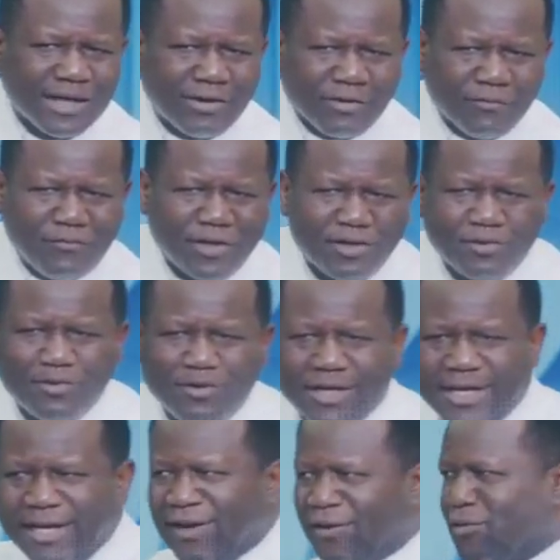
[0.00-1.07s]

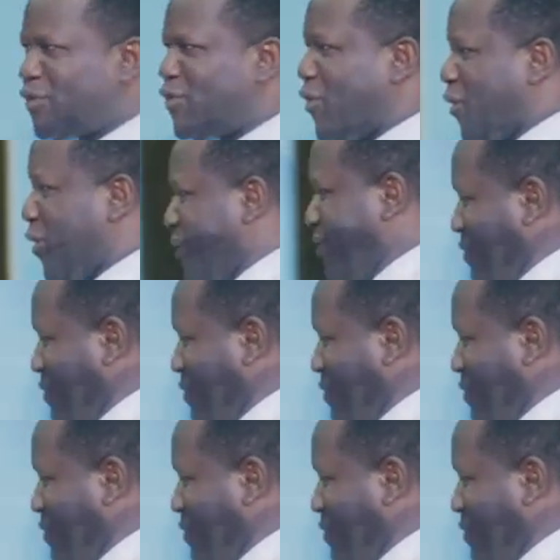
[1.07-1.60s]
revealed in a story,